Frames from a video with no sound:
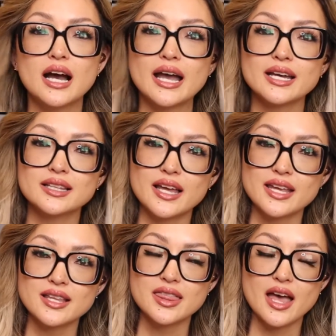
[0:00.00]
I
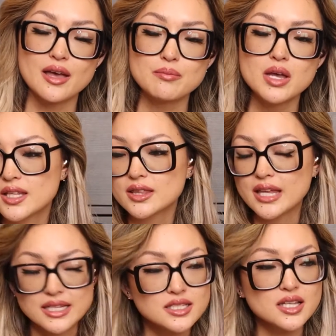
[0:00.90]
like them.
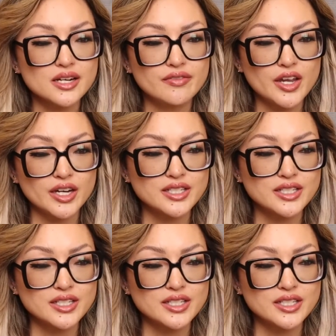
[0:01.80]
That's a lot of hair